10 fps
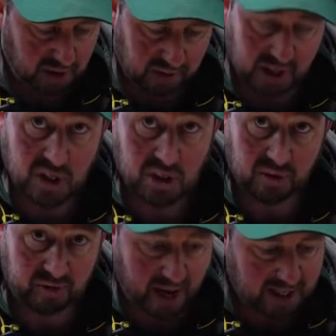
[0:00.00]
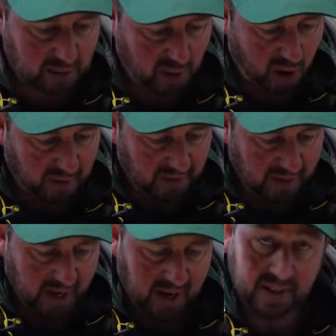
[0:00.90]
So this is the threaded one,
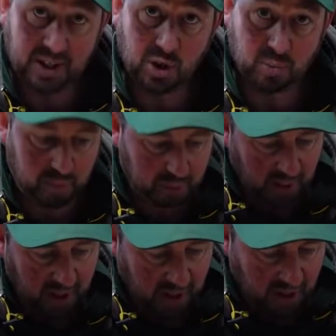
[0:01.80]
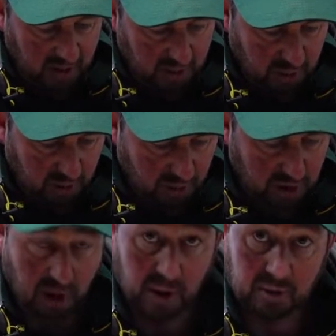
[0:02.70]
and they just
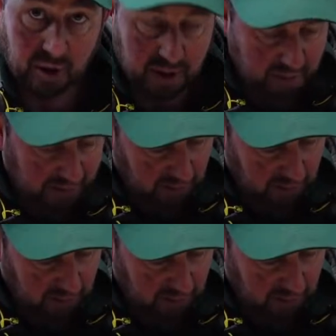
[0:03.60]
slide through the middle